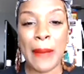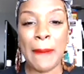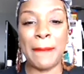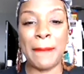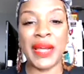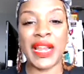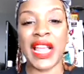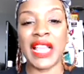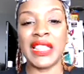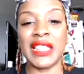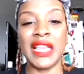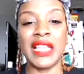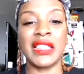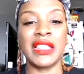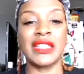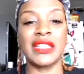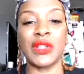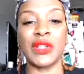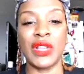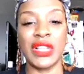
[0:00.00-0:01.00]
but I think
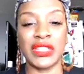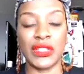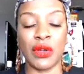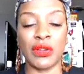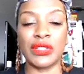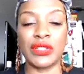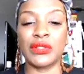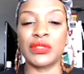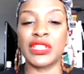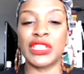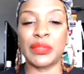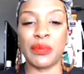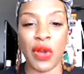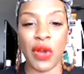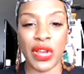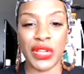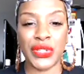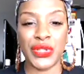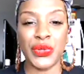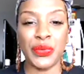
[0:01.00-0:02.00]
this it's also
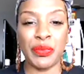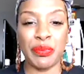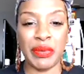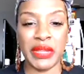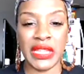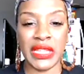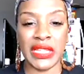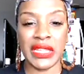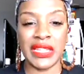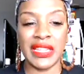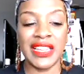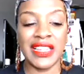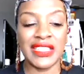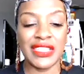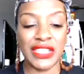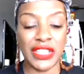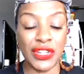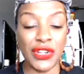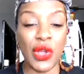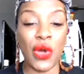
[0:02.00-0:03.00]
smart
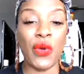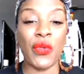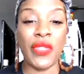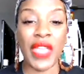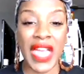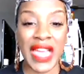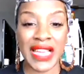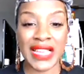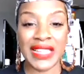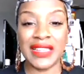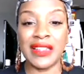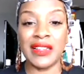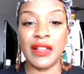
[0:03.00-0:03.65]
to know that